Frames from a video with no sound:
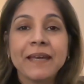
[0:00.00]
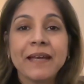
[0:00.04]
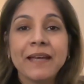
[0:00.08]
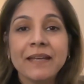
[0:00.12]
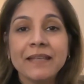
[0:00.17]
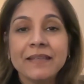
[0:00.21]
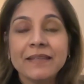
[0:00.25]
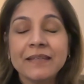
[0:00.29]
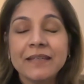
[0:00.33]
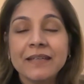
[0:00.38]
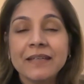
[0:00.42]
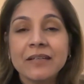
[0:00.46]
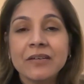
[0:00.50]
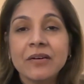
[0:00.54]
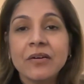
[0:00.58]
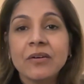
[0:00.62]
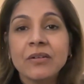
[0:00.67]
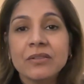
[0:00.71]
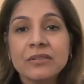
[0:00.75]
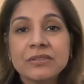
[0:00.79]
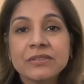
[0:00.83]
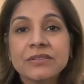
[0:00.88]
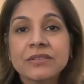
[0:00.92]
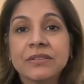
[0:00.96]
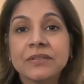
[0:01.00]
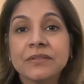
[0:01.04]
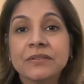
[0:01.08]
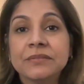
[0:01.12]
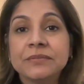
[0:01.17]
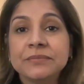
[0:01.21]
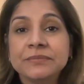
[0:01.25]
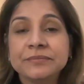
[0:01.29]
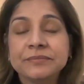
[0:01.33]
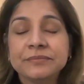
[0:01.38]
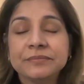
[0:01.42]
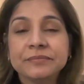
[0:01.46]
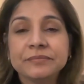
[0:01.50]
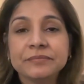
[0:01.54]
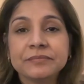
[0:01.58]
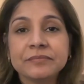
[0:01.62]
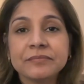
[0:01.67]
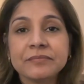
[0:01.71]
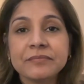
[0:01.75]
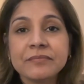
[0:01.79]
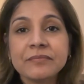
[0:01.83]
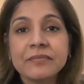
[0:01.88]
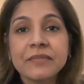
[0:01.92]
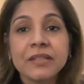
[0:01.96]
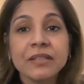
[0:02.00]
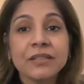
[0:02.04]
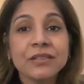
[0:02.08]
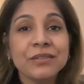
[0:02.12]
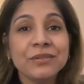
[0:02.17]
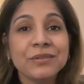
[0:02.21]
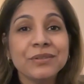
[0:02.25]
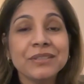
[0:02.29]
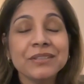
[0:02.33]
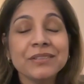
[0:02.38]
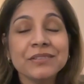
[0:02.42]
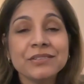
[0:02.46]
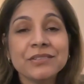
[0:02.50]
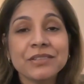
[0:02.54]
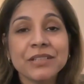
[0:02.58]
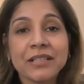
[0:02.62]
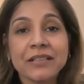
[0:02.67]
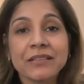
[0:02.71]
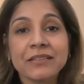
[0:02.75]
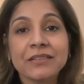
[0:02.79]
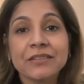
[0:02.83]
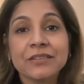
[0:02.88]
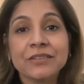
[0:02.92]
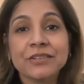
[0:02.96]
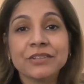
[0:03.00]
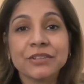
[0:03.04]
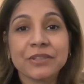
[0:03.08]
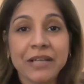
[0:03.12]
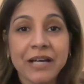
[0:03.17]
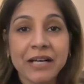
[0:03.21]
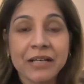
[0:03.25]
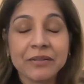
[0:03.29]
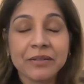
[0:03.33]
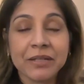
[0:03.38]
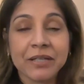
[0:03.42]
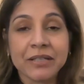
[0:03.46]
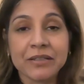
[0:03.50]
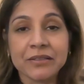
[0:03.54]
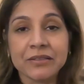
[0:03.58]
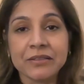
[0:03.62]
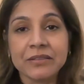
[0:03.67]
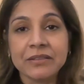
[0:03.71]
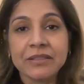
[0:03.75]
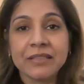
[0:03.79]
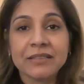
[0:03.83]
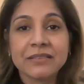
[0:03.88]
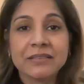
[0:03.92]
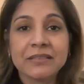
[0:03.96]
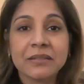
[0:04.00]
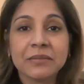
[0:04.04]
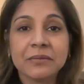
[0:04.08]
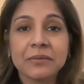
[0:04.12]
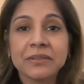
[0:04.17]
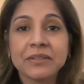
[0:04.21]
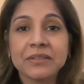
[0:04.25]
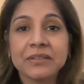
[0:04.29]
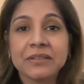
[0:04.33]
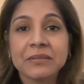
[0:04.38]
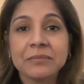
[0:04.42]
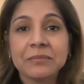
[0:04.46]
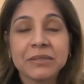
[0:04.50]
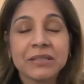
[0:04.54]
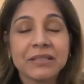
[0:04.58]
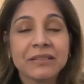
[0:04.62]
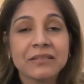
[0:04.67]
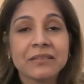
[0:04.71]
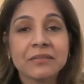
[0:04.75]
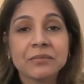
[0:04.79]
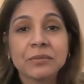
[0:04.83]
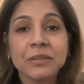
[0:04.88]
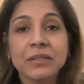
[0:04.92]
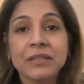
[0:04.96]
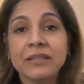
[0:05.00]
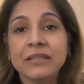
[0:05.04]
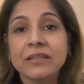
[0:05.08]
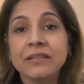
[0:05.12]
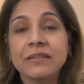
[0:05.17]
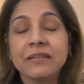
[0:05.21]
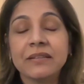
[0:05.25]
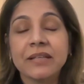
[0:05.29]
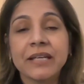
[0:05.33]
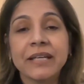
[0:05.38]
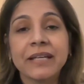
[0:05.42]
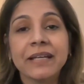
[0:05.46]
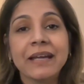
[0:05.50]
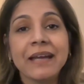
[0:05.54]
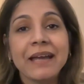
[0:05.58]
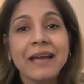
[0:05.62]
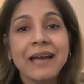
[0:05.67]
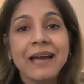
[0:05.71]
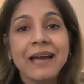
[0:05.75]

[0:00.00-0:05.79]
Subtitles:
And then also, you can check their track record. That's always the biggest one, is like,